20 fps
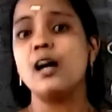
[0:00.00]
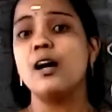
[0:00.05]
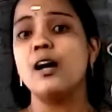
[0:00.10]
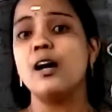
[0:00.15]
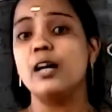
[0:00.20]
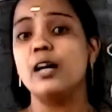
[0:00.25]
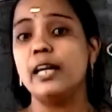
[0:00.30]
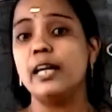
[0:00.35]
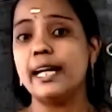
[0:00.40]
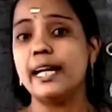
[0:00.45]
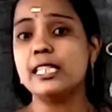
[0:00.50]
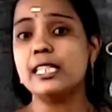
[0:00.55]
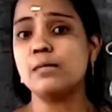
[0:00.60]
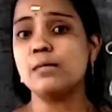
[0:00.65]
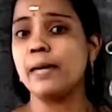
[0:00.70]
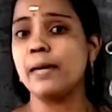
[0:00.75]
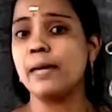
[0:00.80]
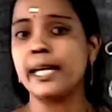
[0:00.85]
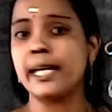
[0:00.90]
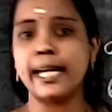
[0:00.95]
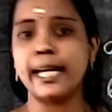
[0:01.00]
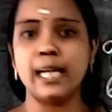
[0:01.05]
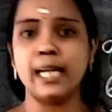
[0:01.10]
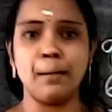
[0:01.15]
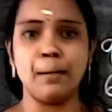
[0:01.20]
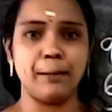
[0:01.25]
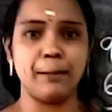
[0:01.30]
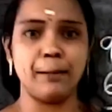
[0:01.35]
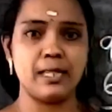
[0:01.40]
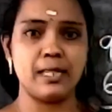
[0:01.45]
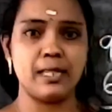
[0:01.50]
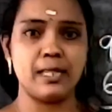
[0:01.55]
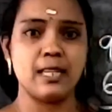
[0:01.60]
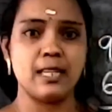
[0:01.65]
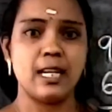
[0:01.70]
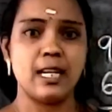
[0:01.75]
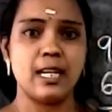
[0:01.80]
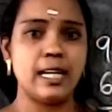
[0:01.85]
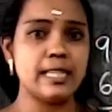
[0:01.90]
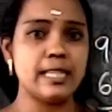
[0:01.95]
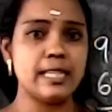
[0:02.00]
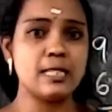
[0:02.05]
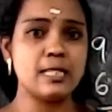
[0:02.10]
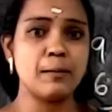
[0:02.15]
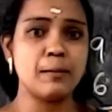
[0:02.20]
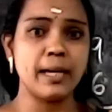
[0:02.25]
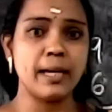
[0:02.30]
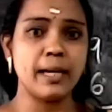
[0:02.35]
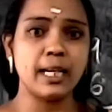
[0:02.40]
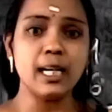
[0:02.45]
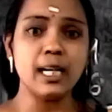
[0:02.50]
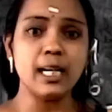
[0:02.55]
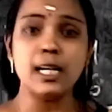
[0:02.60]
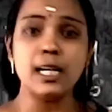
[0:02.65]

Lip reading: Let's make a numbers. Just make a